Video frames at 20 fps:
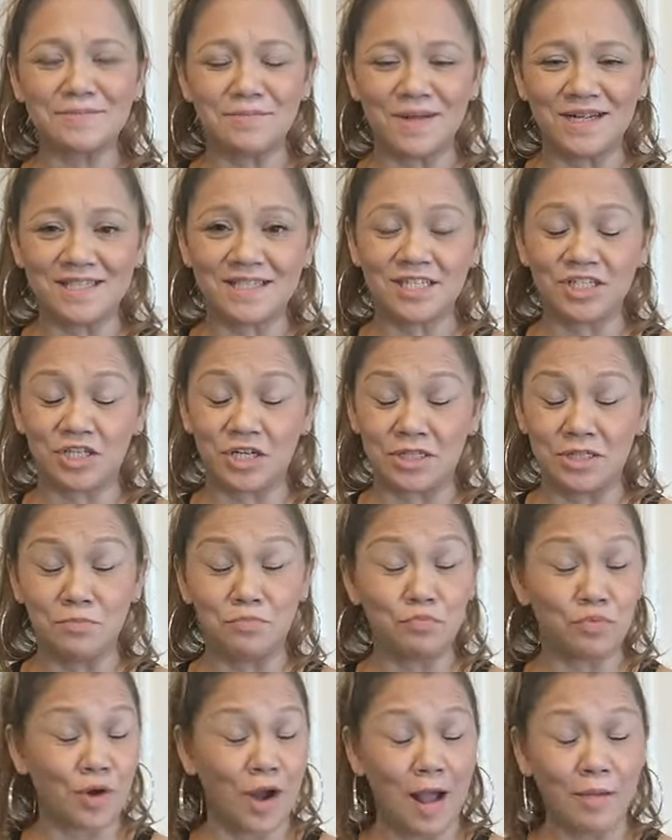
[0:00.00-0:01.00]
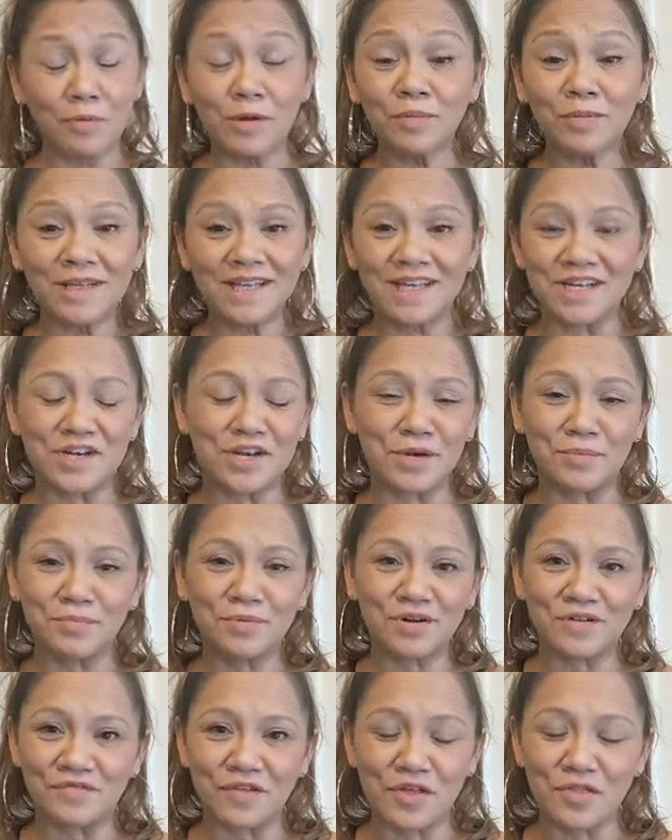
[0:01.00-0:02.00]
message and probably a number
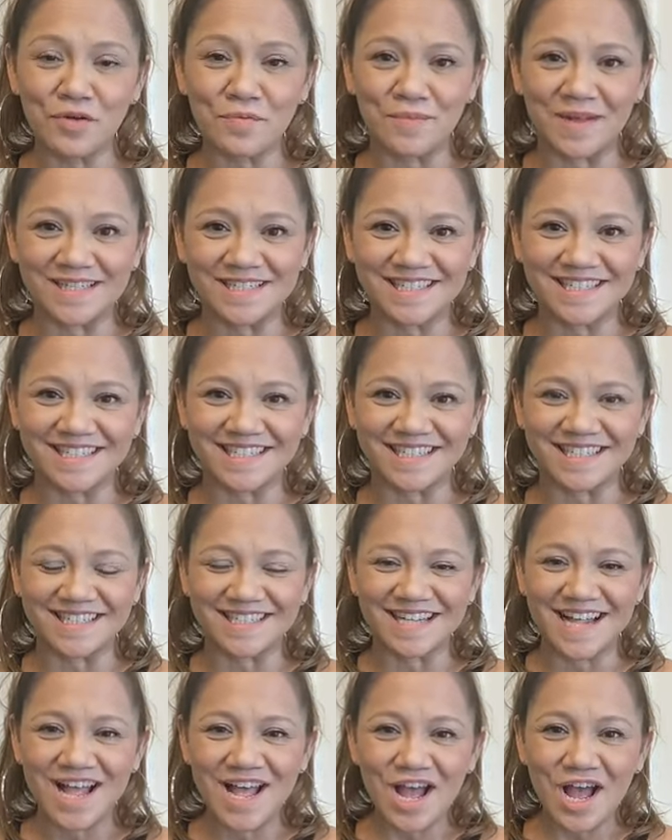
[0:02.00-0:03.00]
of other messages